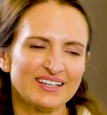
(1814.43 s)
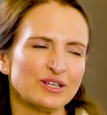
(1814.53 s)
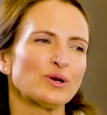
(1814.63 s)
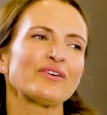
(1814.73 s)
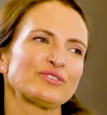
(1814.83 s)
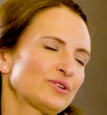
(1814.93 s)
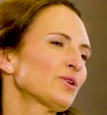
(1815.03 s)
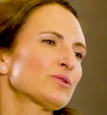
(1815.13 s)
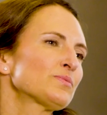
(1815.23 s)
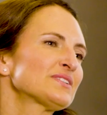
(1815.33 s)
You have to
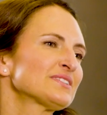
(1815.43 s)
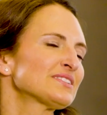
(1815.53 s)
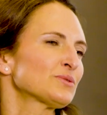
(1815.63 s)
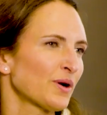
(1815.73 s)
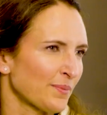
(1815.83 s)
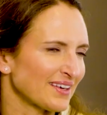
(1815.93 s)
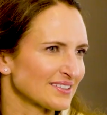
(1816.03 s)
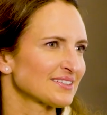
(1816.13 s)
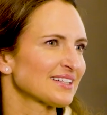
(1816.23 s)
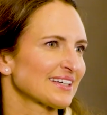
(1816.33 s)
know the business and what makes
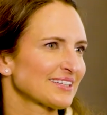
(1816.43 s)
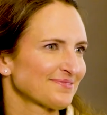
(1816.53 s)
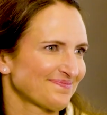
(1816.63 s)
it tick.